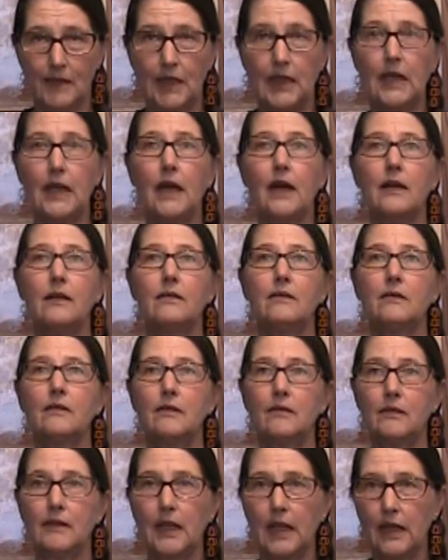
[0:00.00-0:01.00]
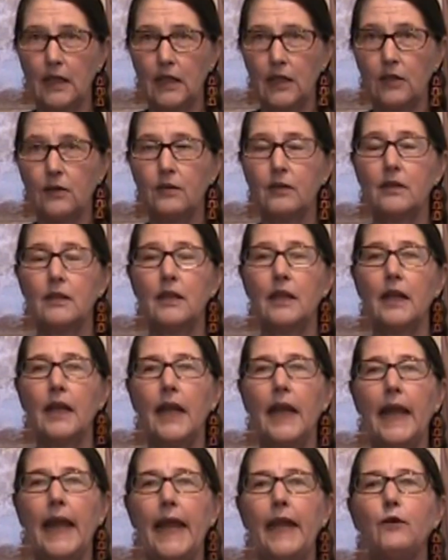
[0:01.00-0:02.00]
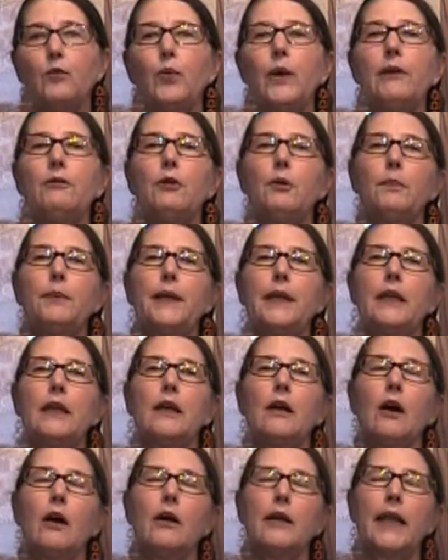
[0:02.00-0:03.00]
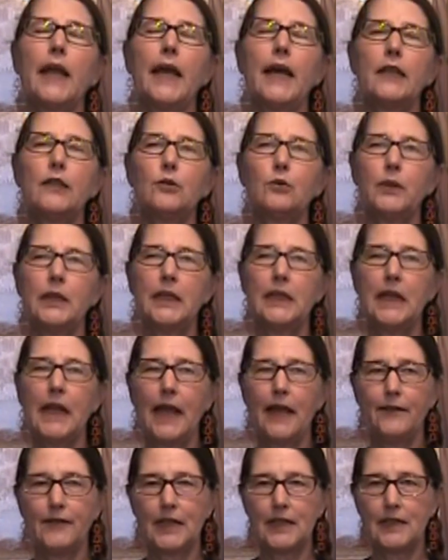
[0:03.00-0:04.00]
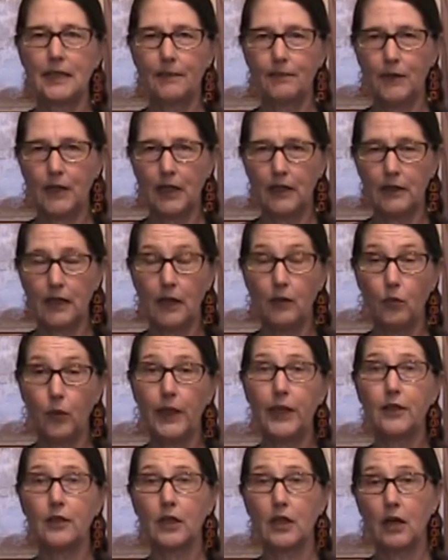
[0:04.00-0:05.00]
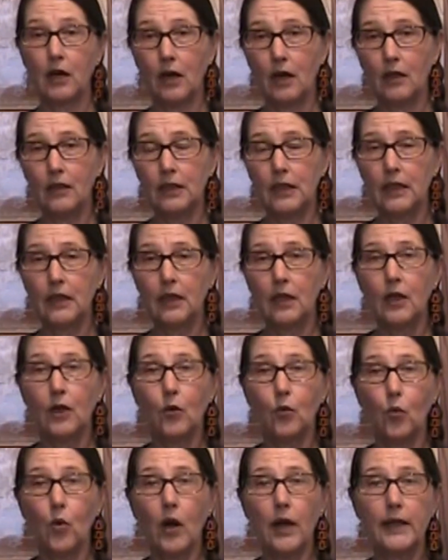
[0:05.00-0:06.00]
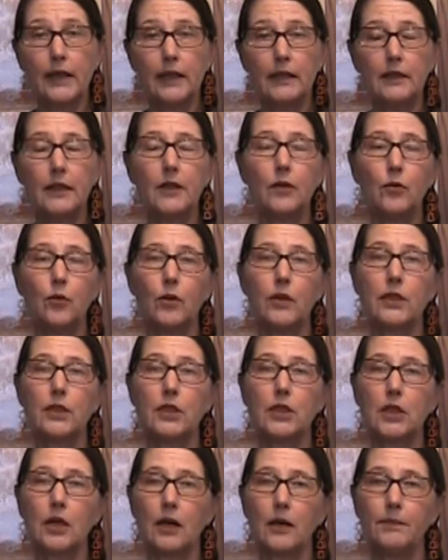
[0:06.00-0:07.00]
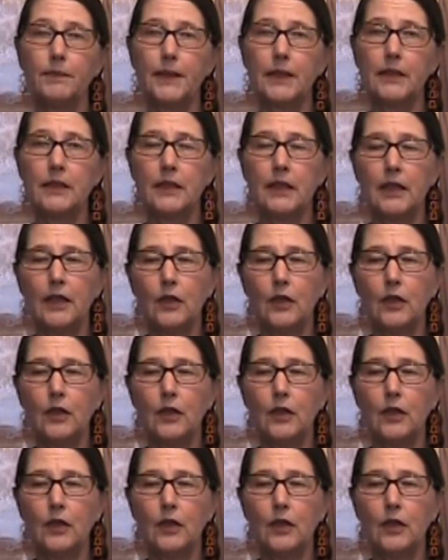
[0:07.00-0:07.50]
Yeah, thank you. And we will be on Halloween having something that we are calling Walking the Orange Carpet,